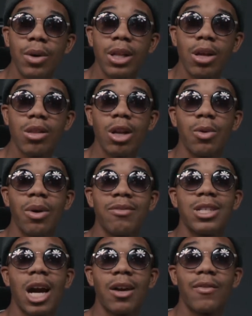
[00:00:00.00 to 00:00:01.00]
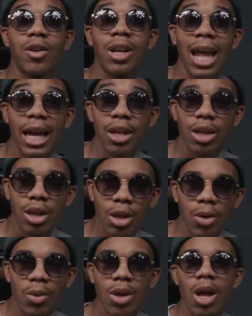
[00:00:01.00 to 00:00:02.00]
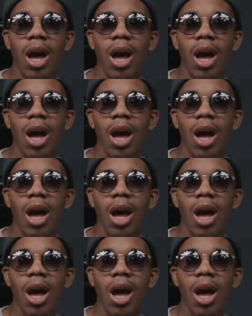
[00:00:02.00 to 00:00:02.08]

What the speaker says: and there's only one photographer like you.